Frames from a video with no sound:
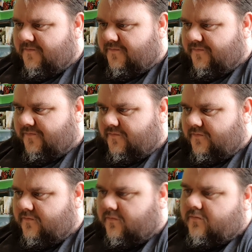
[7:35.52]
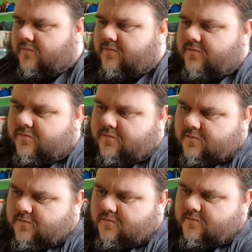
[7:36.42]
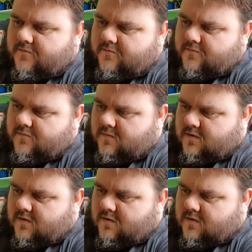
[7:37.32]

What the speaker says: Nothing is said.